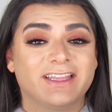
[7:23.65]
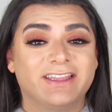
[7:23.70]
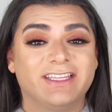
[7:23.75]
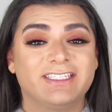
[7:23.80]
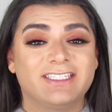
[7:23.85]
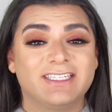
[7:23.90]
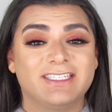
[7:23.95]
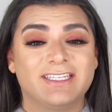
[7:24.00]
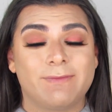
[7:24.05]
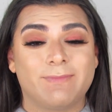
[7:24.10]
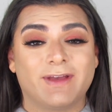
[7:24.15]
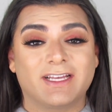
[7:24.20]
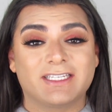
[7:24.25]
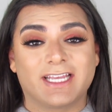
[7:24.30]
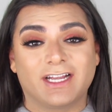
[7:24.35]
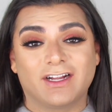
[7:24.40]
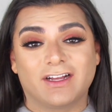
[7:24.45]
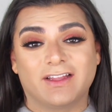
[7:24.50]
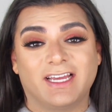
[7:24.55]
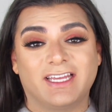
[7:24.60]
This is a
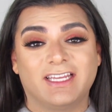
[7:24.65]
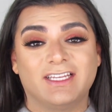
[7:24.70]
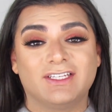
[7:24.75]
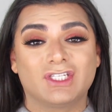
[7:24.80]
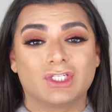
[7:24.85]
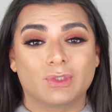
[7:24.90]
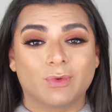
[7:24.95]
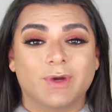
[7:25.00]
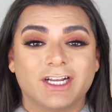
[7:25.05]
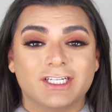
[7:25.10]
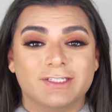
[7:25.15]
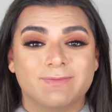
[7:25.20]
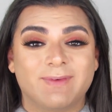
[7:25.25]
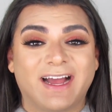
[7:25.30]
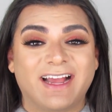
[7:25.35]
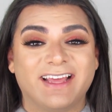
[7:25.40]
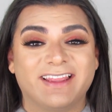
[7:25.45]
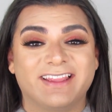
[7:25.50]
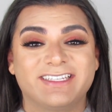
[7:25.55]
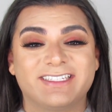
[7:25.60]
mascara that he swears
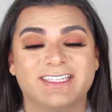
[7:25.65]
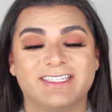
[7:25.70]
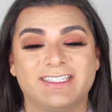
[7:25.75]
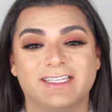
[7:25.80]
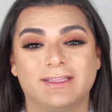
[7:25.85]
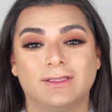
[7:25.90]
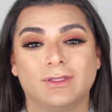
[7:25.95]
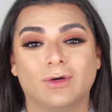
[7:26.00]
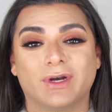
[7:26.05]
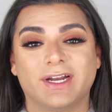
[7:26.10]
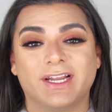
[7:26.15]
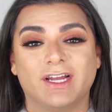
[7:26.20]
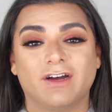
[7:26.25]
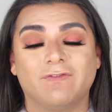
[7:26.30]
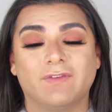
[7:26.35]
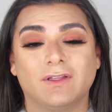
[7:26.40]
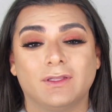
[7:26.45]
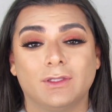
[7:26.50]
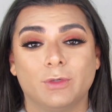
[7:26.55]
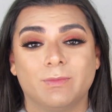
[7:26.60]
by. This is the L'Oreal
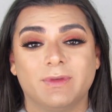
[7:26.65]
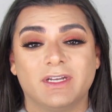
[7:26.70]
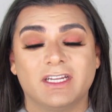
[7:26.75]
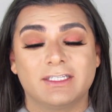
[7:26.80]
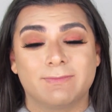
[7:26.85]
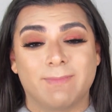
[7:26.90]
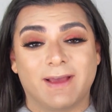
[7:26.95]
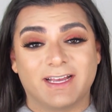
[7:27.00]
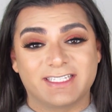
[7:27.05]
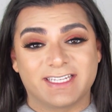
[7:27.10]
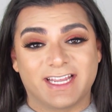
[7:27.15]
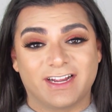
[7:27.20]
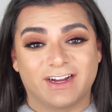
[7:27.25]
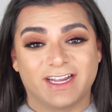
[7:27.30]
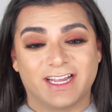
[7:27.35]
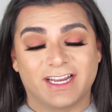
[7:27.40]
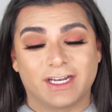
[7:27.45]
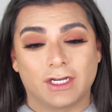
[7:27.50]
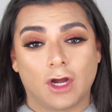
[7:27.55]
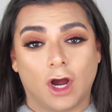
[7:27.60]
Voluminous Mascara
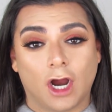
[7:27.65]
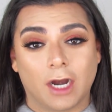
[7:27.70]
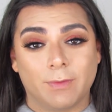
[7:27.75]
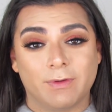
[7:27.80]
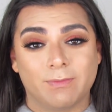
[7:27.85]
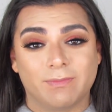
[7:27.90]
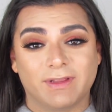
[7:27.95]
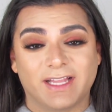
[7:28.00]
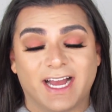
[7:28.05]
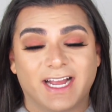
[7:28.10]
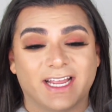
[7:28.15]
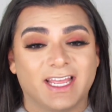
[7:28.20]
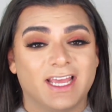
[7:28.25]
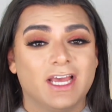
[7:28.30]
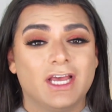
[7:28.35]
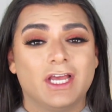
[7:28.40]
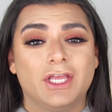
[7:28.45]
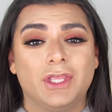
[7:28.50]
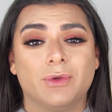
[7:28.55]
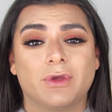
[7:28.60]
in Carbon Black.
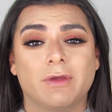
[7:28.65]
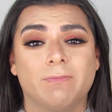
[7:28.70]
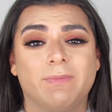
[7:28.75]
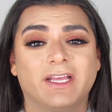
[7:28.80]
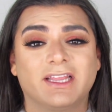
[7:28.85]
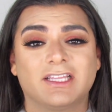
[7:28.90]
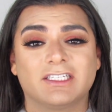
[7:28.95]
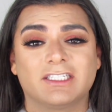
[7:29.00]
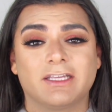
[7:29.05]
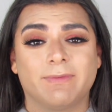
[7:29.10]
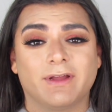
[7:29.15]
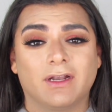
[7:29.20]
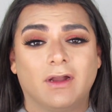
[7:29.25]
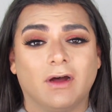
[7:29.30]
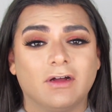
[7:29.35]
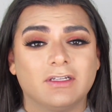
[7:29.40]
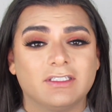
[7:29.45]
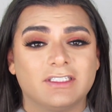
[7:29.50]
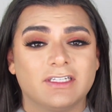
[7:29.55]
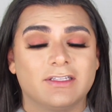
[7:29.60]
You can pick this up at
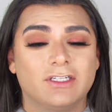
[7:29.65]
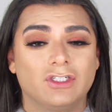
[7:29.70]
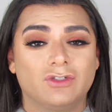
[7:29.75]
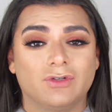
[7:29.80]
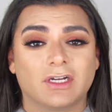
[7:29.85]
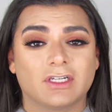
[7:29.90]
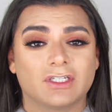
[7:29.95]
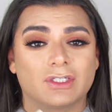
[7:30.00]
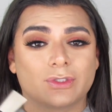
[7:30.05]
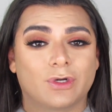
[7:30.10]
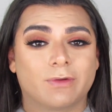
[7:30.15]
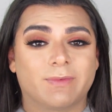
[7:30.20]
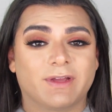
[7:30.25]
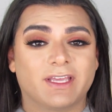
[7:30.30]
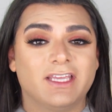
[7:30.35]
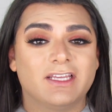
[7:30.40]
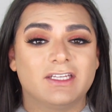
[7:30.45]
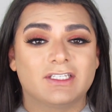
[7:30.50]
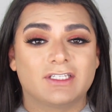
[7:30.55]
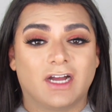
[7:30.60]
Ulta, the drugstore, but
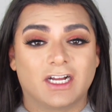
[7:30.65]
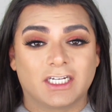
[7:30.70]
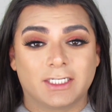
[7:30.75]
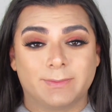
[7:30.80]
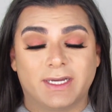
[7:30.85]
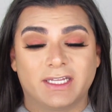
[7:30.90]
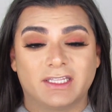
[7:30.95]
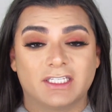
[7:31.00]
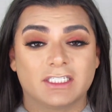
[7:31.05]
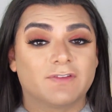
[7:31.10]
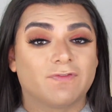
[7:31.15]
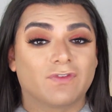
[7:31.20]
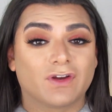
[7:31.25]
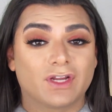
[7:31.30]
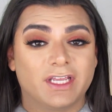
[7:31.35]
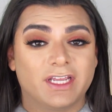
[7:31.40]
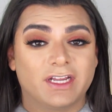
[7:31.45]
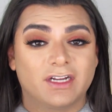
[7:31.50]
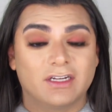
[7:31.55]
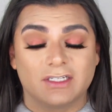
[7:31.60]
he's talked about this for
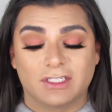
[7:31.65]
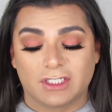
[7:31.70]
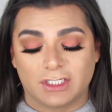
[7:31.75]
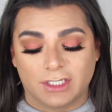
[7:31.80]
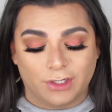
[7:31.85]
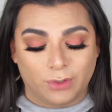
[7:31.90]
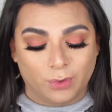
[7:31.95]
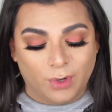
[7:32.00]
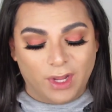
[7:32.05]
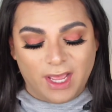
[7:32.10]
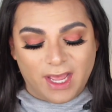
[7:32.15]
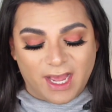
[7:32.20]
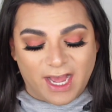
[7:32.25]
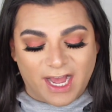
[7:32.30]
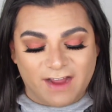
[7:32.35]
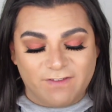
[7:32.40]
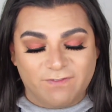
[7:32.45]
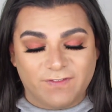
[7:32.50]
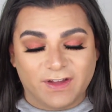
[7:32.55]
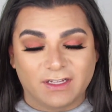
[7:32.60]
years, so
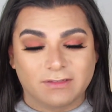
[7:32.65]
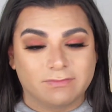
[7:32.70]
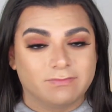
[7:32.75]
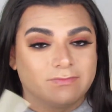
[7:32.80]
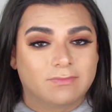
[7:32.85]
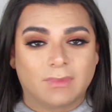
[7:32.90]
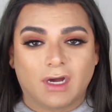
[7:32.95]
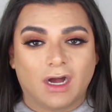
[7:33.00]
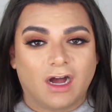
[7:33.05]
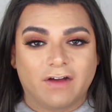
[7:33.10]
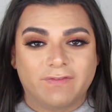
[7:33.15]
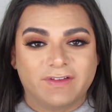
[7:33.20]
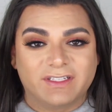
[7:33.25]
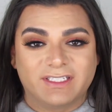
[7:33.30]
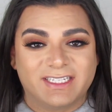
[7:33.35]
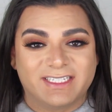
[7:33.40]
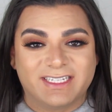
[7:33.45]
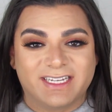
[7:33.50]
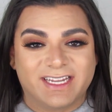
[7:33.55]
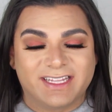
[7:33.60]
I felt,
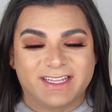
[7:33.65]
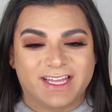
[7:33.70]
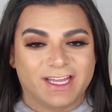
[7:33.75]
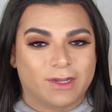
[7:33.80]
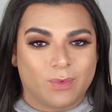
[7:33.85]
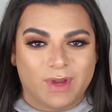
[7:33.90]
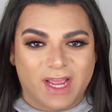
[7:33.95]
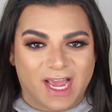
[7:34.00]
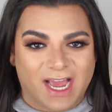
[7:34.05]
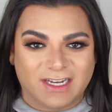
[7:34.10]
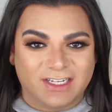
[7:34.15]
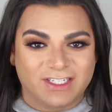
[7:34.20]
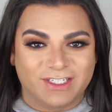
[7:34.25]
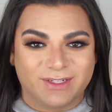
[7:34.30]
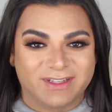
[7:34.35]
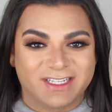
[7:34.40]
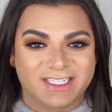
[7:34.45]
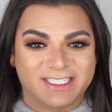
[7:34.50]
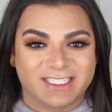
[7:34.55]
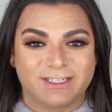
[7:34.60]
obviously, today, like, we had to
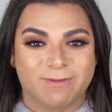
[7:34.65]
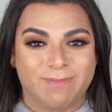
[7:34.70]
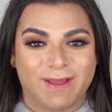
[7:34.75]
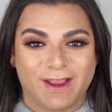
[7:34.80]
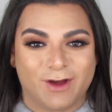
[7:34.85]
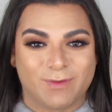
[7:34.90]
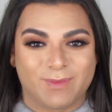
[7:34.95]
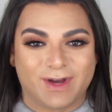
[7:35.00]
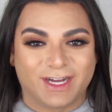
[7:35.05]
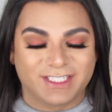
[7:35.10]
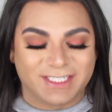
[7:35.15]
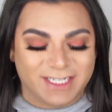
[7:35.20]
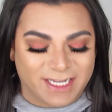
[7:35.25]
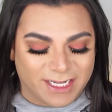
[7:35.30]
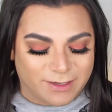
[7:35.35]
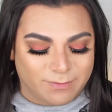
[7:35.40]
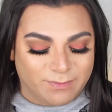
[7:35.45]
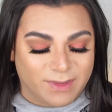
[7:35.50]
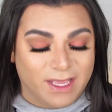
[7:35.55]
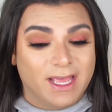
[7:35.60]
do this to pay homage to
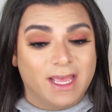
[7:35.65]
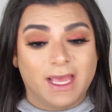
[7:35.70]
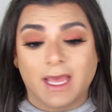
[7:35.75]
him.